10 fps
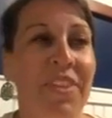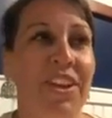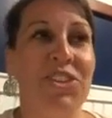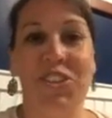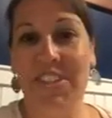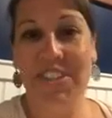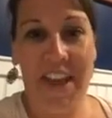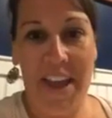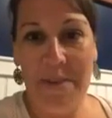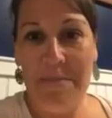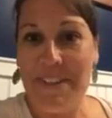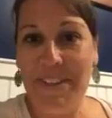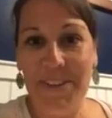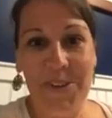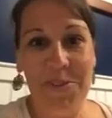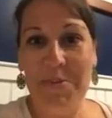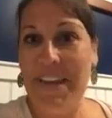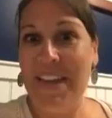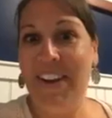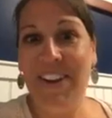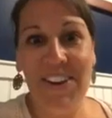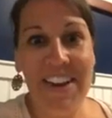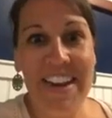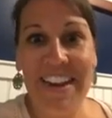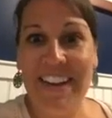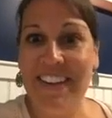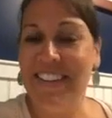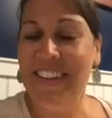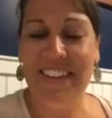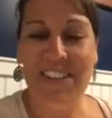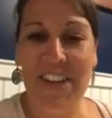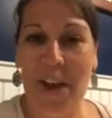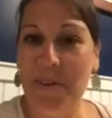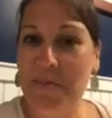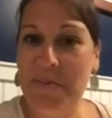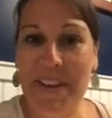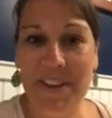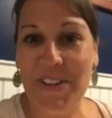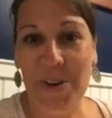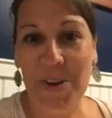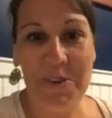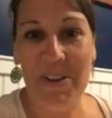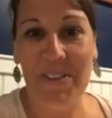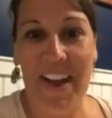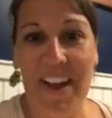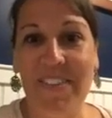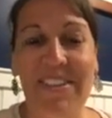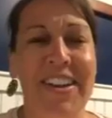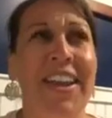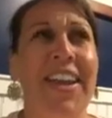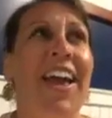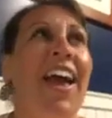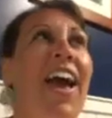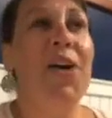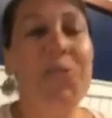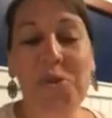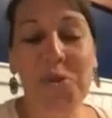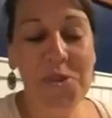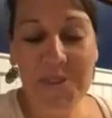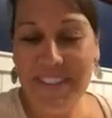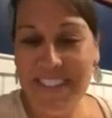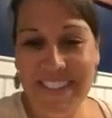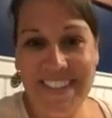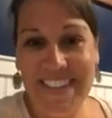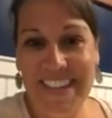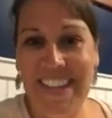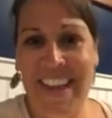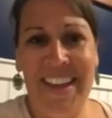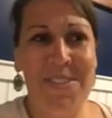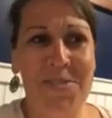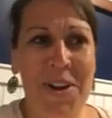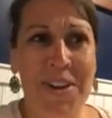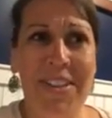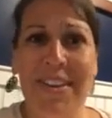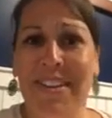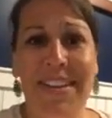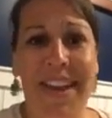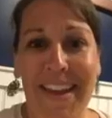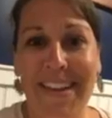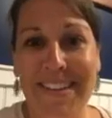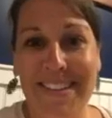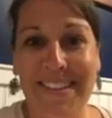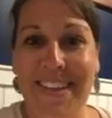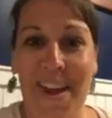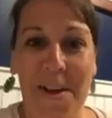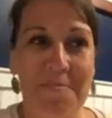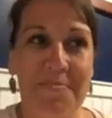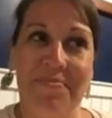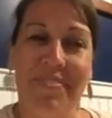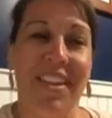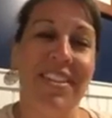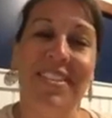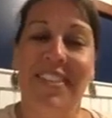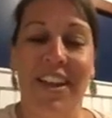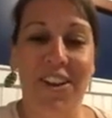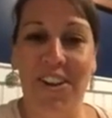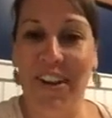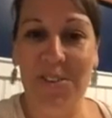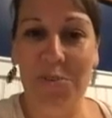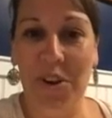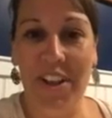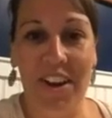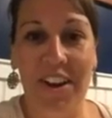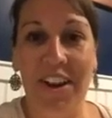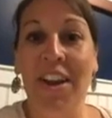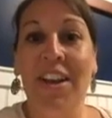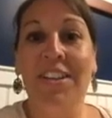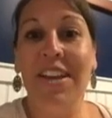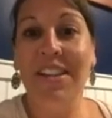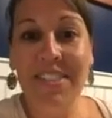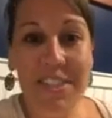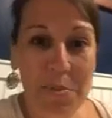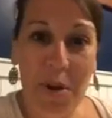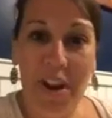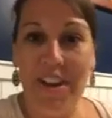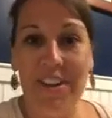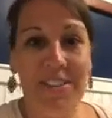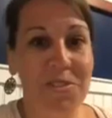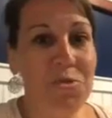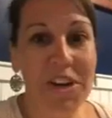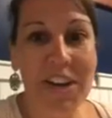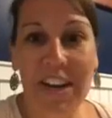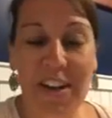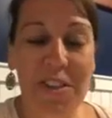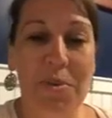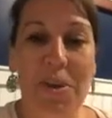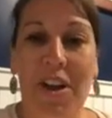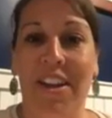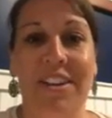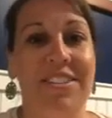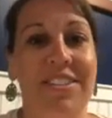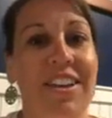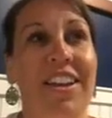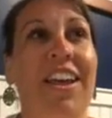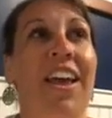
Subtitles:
took the time to meet and greet and sit and chat with me and show me around, and how cool it was to see like where the science, the center is, where they're testing the products and working on the products. And